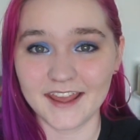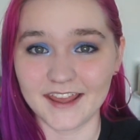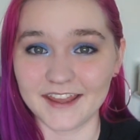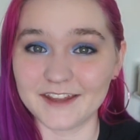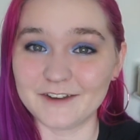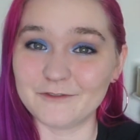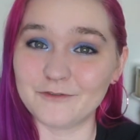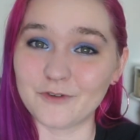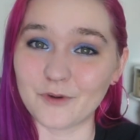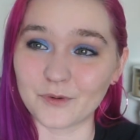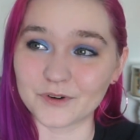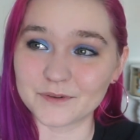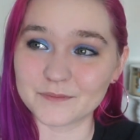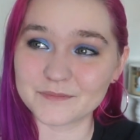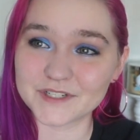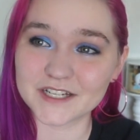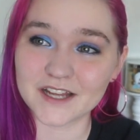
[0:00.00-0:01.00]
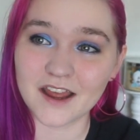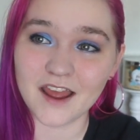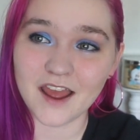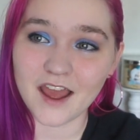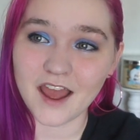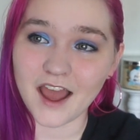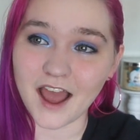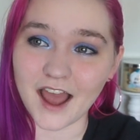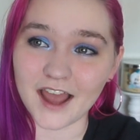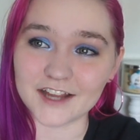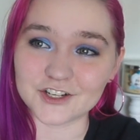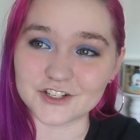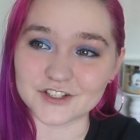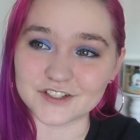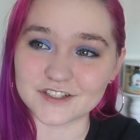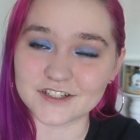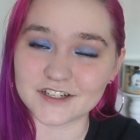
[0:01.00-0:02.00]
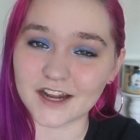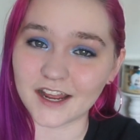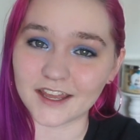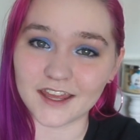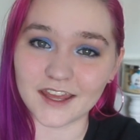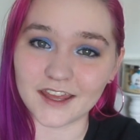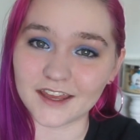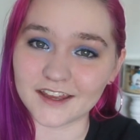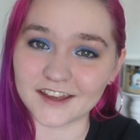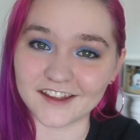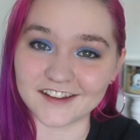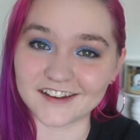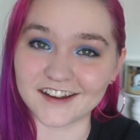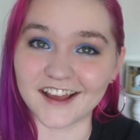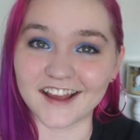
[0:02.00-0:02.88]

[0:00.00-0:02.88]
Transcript: informed. I can't,